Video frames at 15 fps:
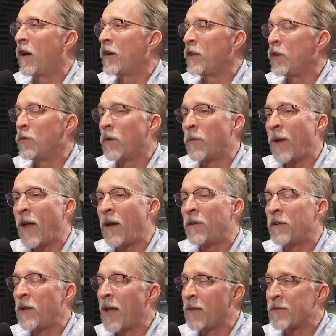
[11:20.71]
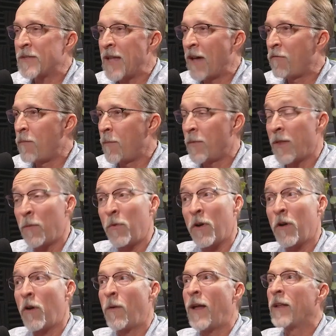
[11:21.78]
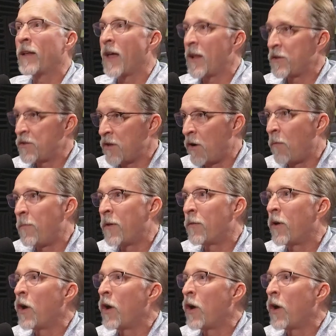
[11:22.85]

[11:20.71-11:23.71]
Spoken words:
then, are you around, or you have staff member that will go around and kind of show them the